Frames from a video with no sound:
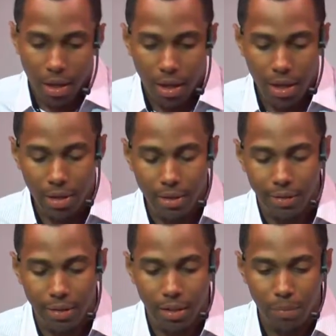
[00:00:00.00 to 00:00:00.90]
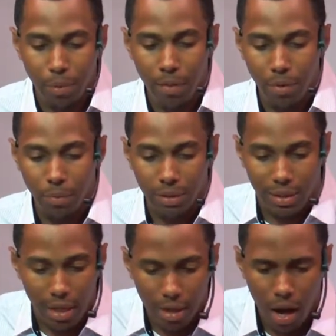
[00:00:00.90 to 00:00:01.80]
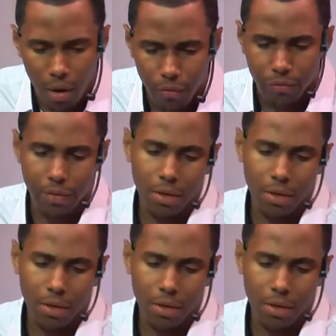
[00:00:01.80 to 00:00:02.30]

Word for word: Here, this, this brother was cut off.